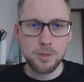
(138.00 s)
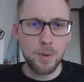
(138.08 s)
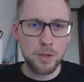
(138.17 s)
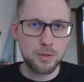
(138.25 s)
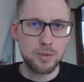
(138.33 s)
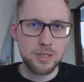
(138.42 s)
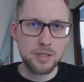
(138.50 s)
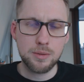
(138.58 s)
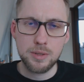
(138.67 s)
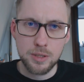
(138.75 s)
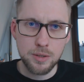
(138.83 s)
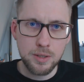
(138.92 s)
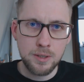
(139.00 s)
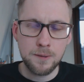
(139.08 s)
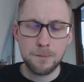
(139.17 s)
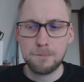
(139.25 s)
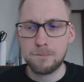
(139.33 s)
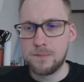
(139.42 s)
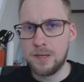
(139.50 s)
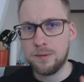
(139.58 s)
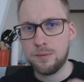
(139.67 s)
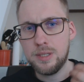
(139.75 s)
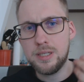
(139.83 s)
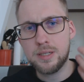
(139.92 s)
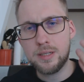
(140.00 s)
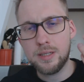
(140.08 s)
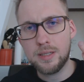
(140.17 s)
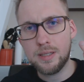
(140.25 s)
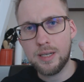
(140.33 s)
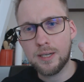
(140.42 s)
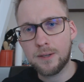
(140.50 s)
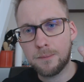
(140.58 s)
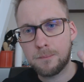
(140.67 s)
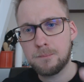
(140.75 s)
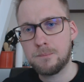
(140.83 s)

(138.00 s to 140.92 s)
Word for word: sponsoring is always good, and the reason is that